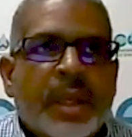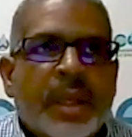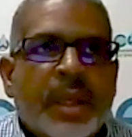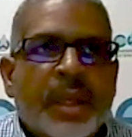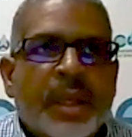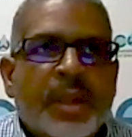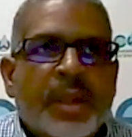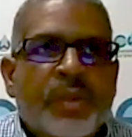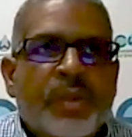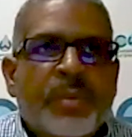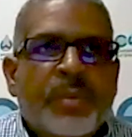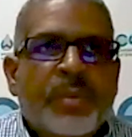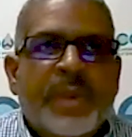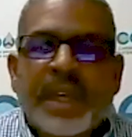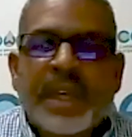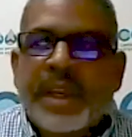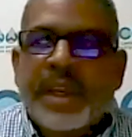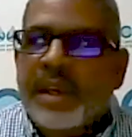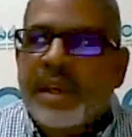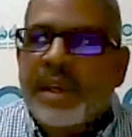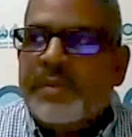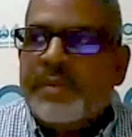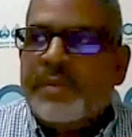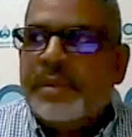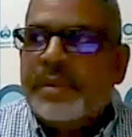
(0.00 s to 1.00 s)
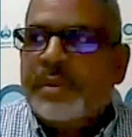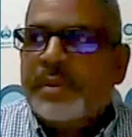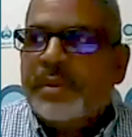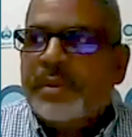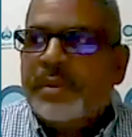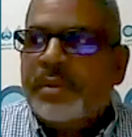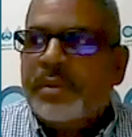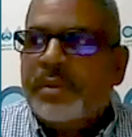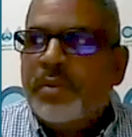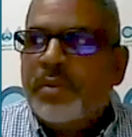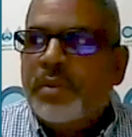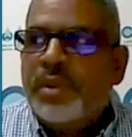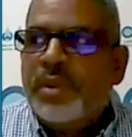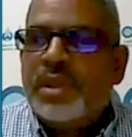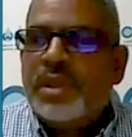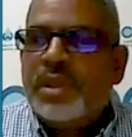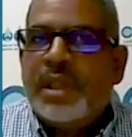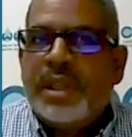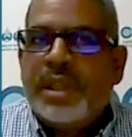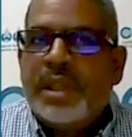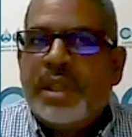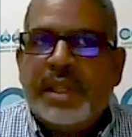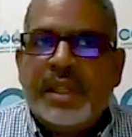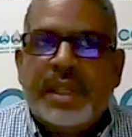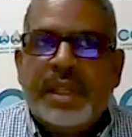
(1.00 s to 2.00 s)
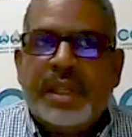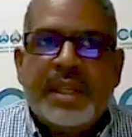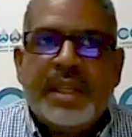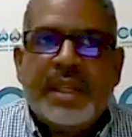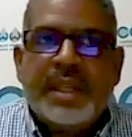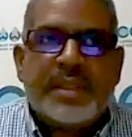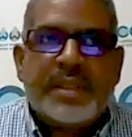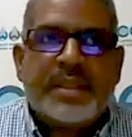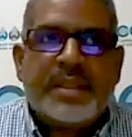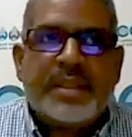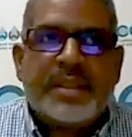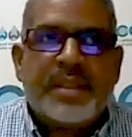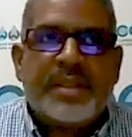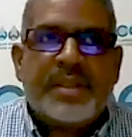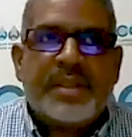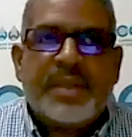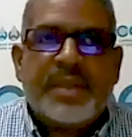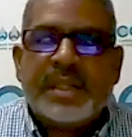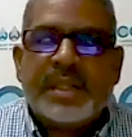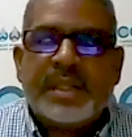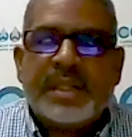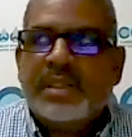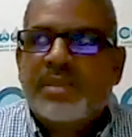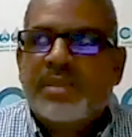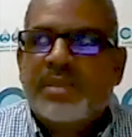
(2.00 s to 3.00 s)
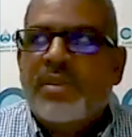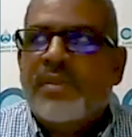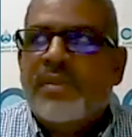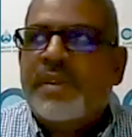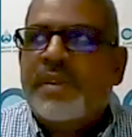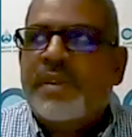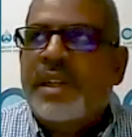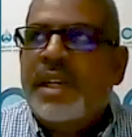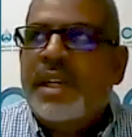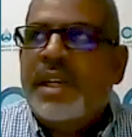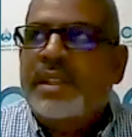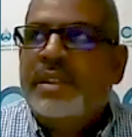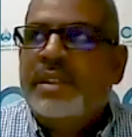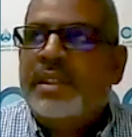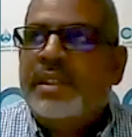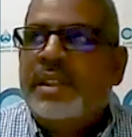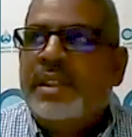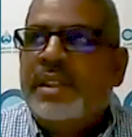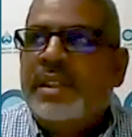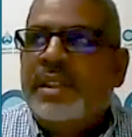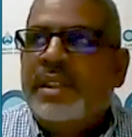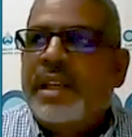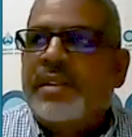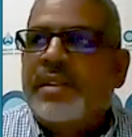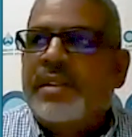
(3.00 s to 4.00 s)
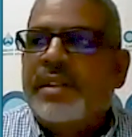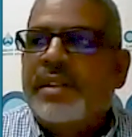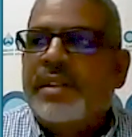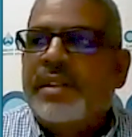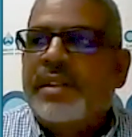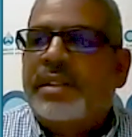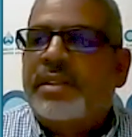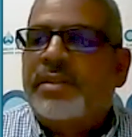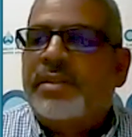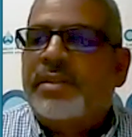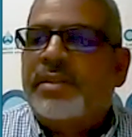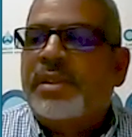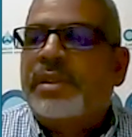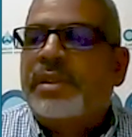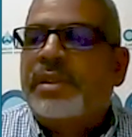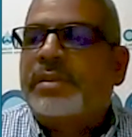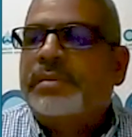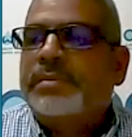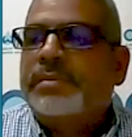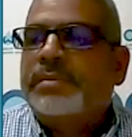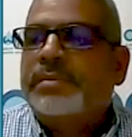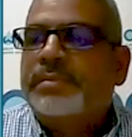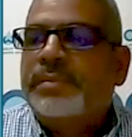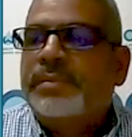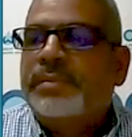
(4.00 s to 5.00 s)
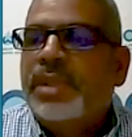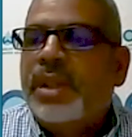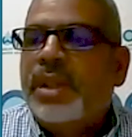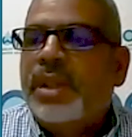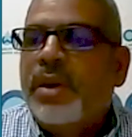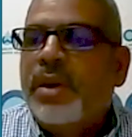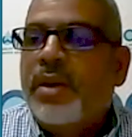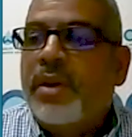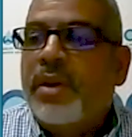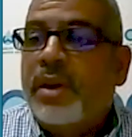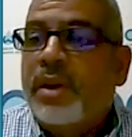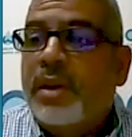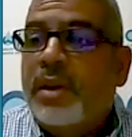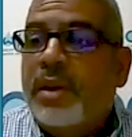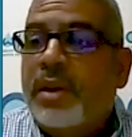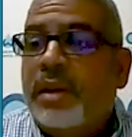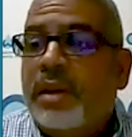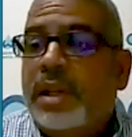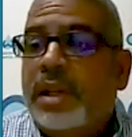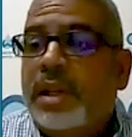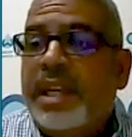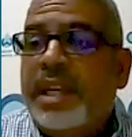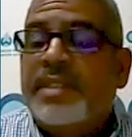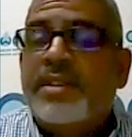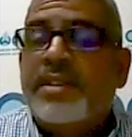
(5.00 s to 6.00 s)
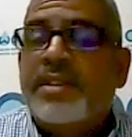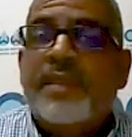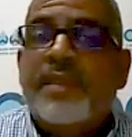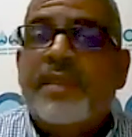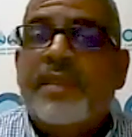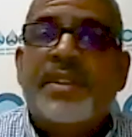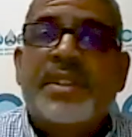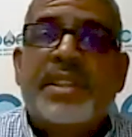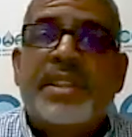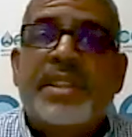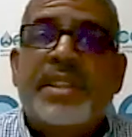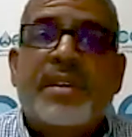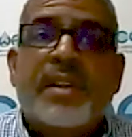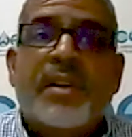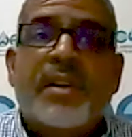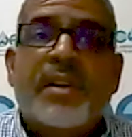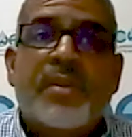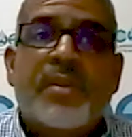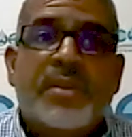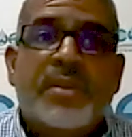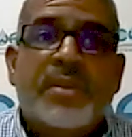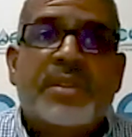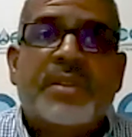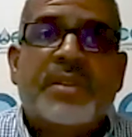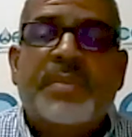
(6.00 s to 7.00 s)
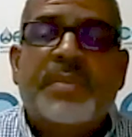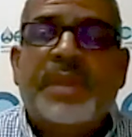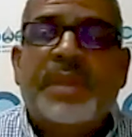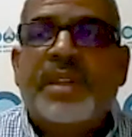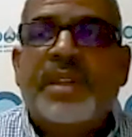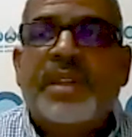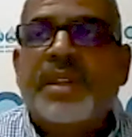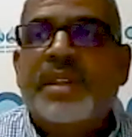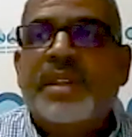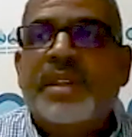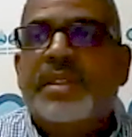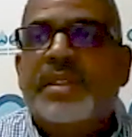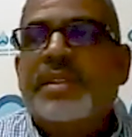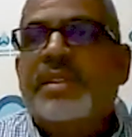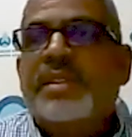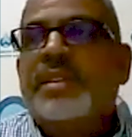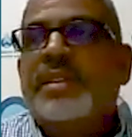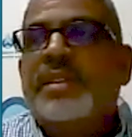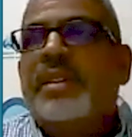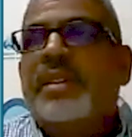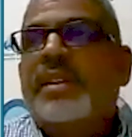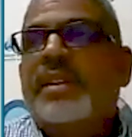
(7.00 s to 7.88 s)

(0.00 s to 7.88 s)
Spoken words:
you may have a worker that has contracted COVID-19 and cannot get to work, or his office is closed because